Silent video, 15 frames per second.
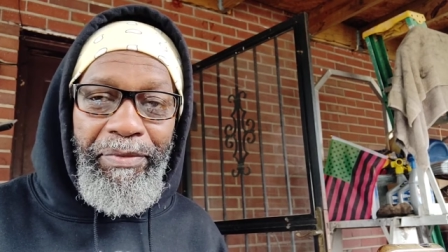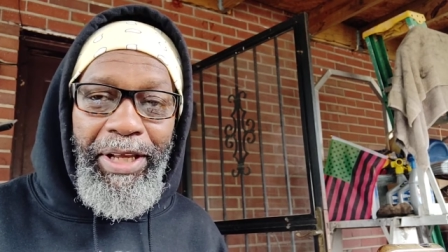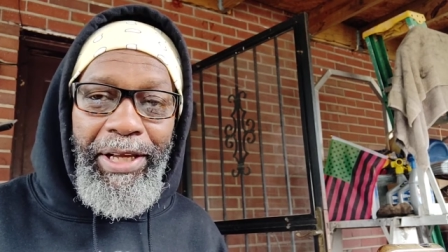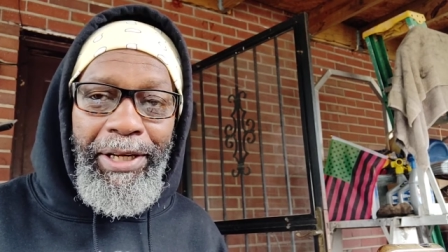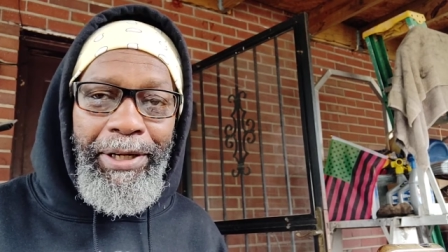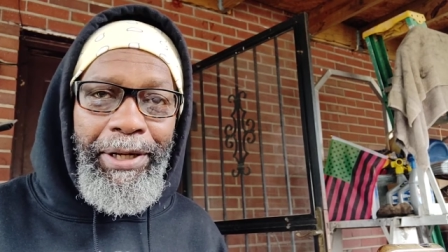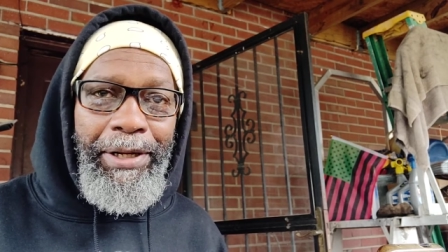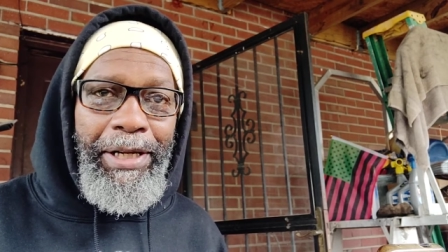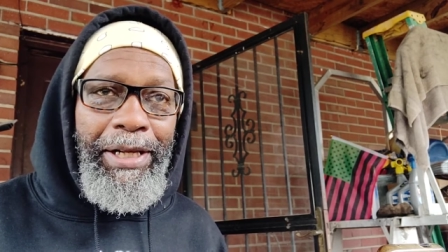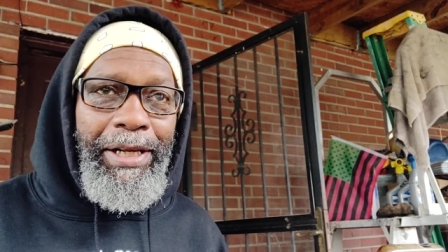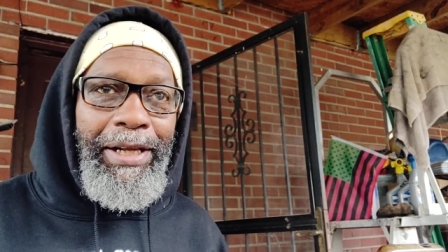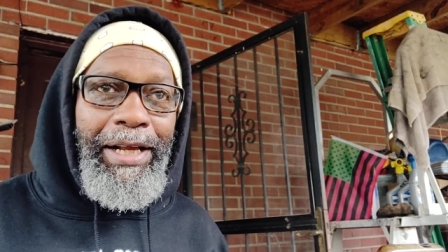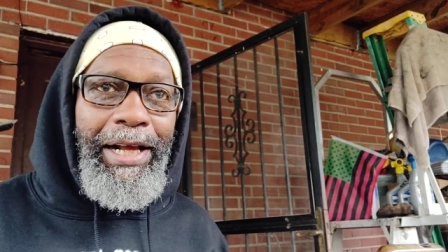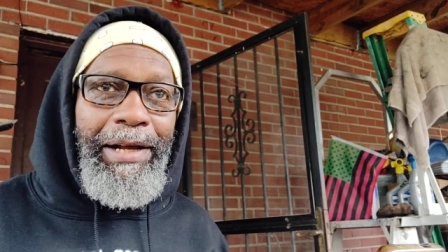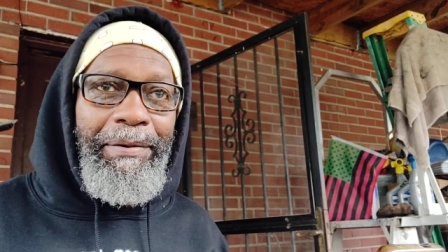And uh,
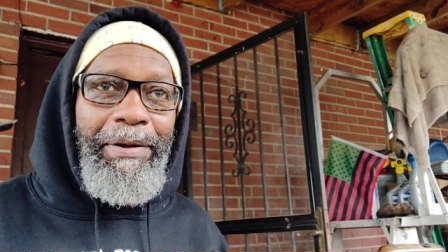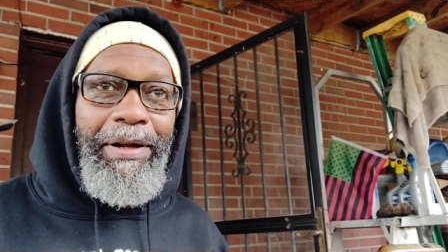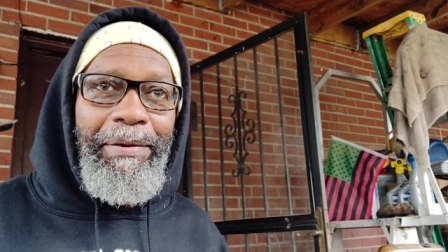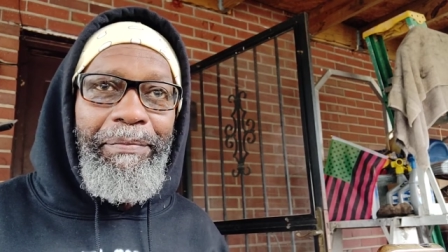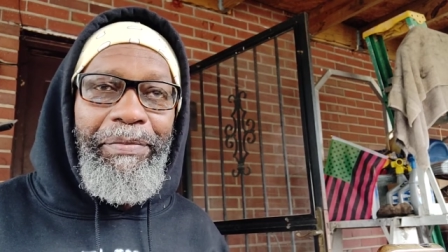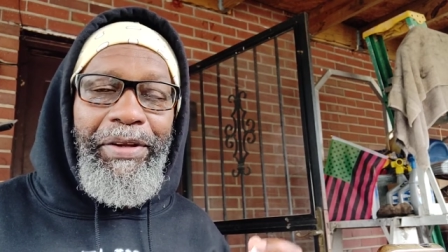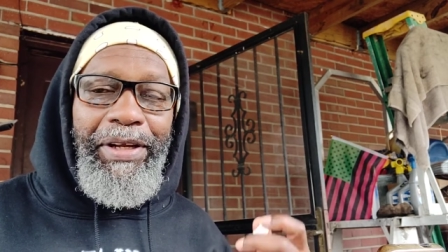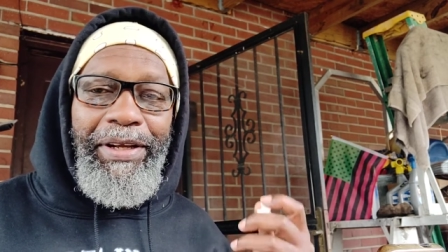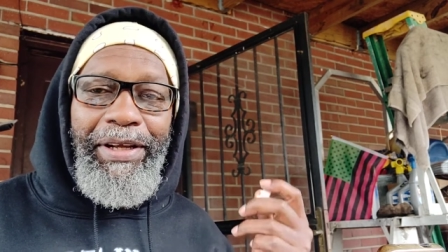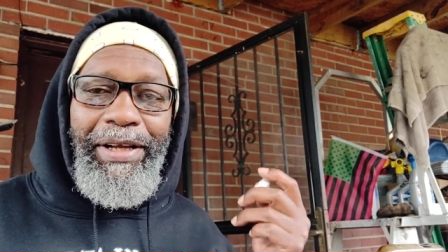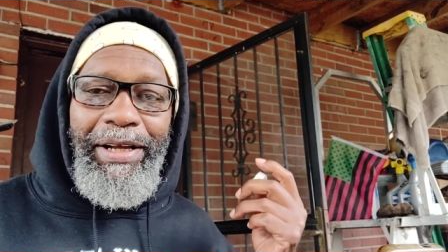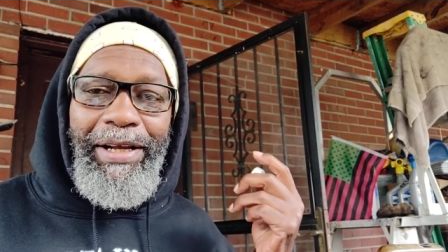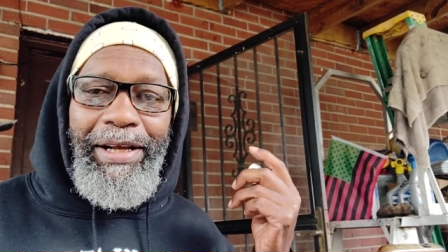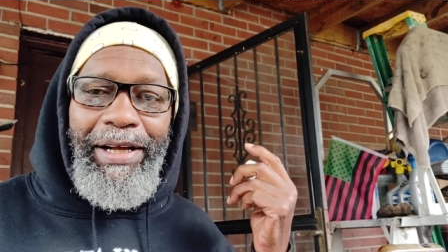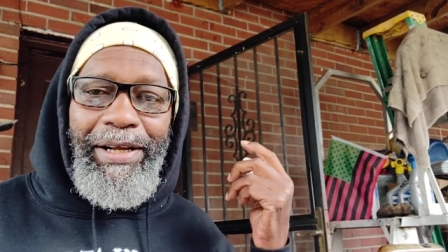I, I,
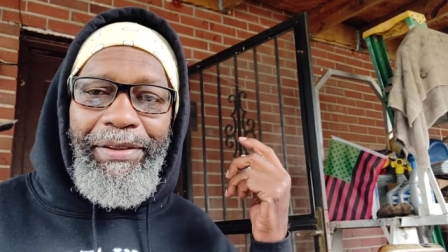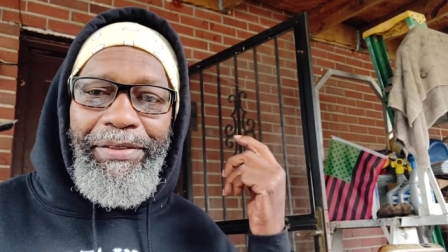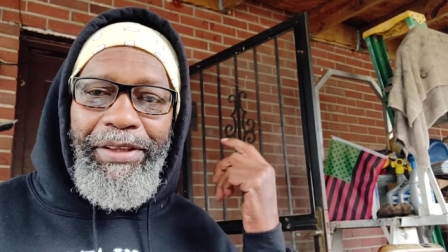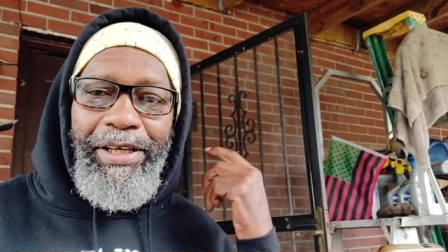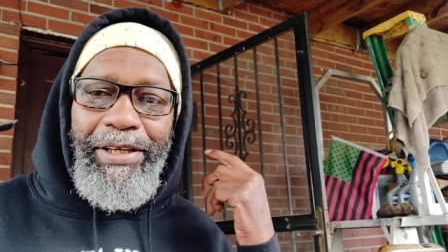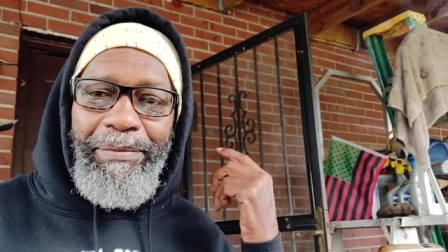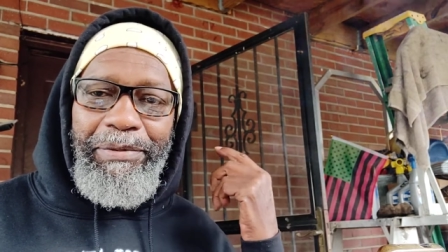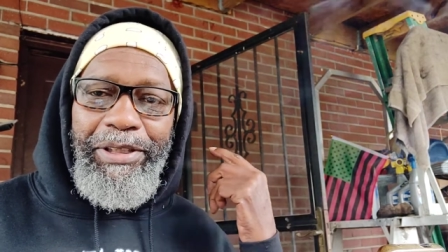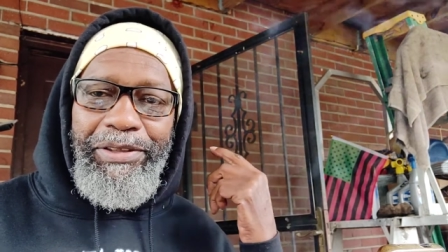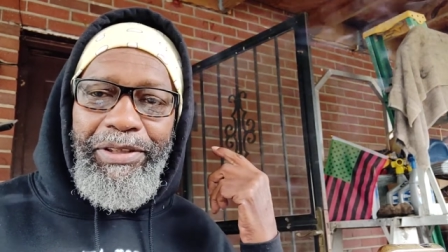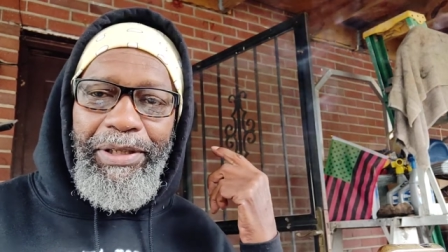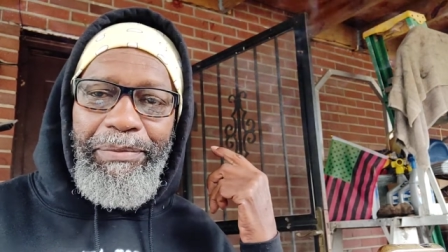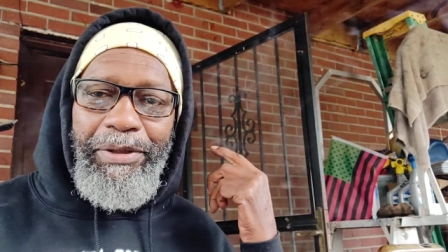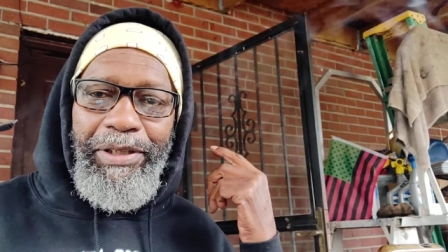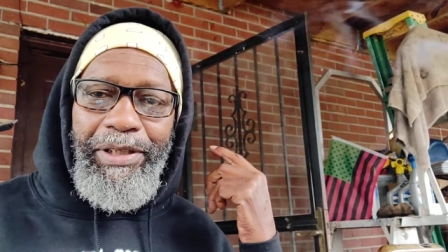I think I'm
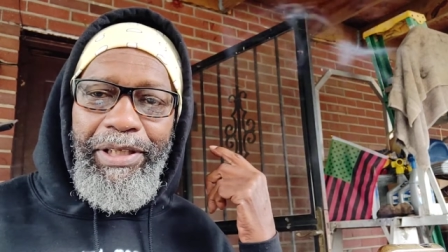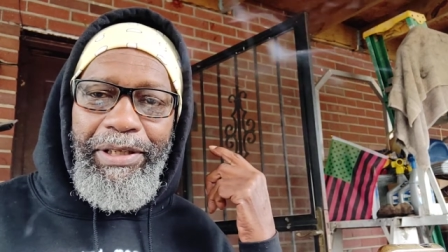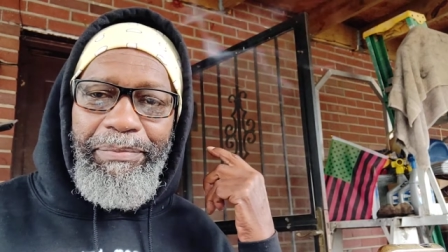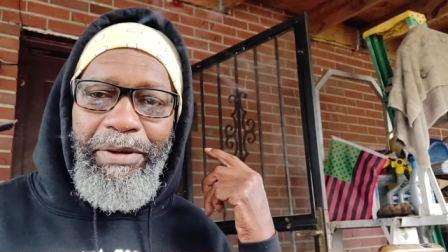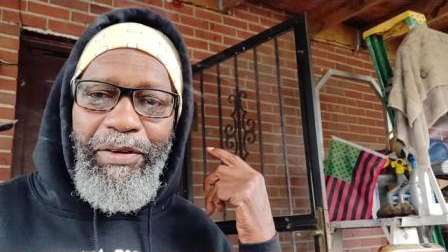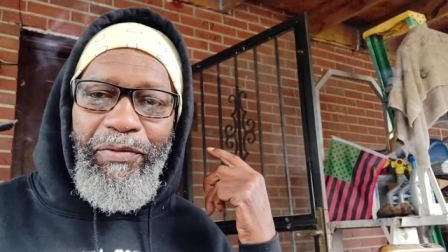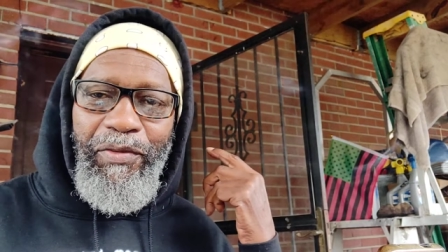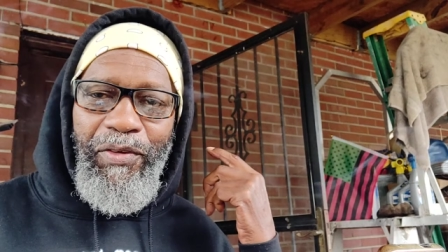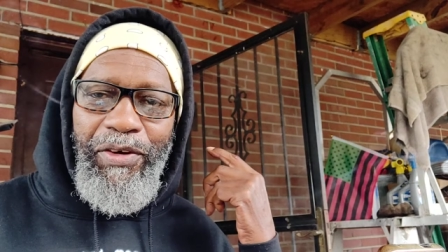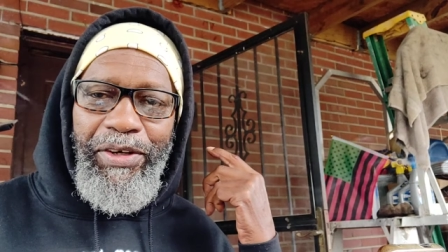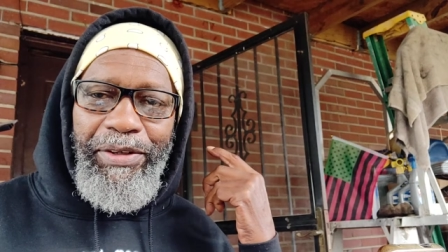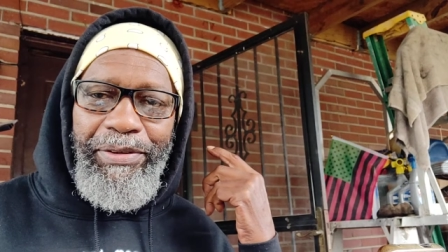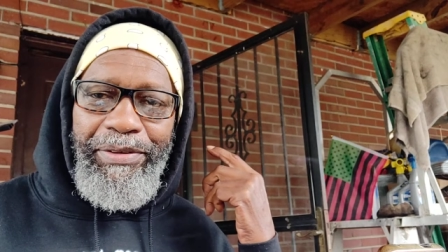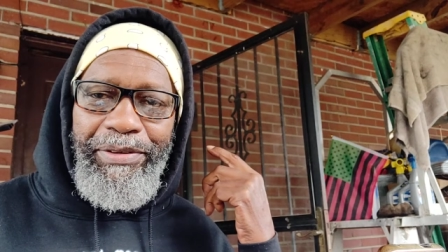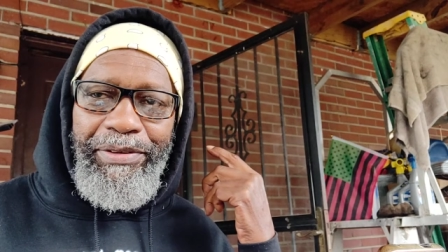just, I'm going to eat my water.